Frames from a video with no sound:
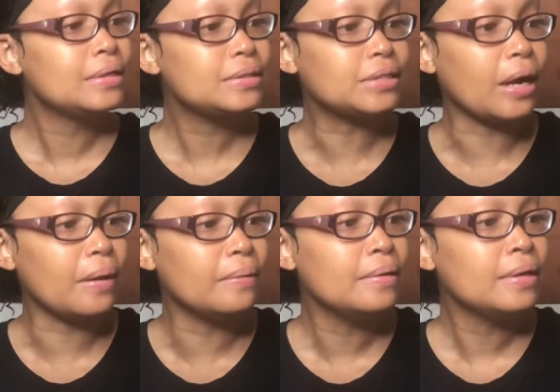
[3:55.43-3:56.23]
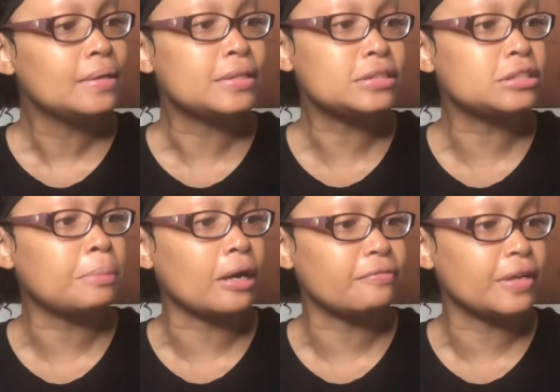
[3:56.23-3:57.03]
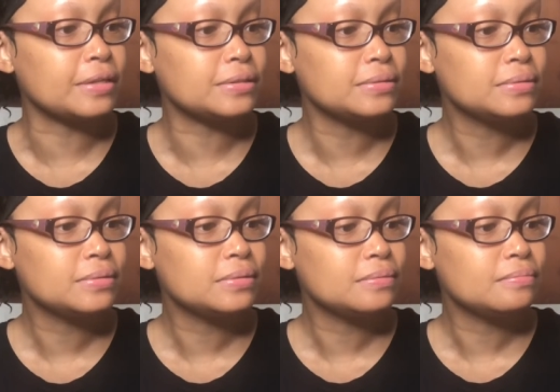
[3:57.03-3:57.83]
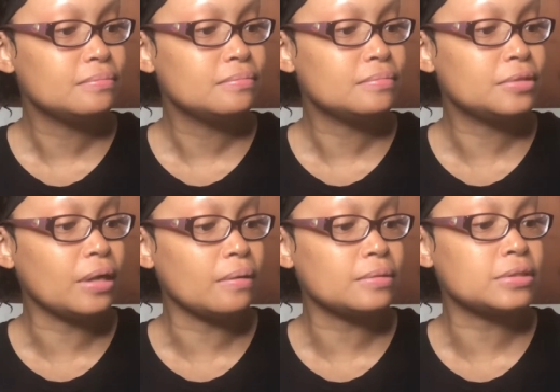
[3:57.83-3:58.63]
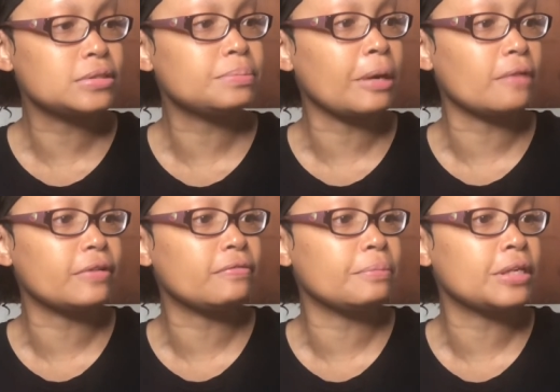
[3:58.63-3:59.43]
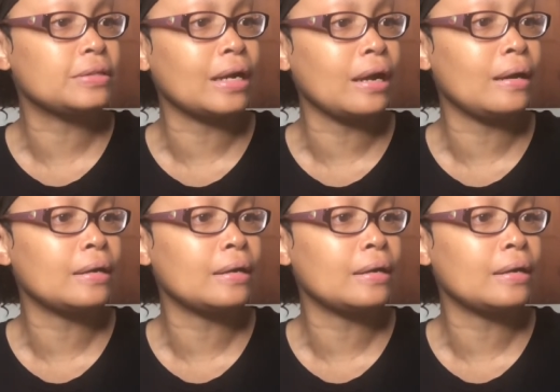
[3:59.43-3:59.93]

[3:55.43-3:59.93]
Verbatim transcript: so this is perfect. You know, this is perfect for me because I, I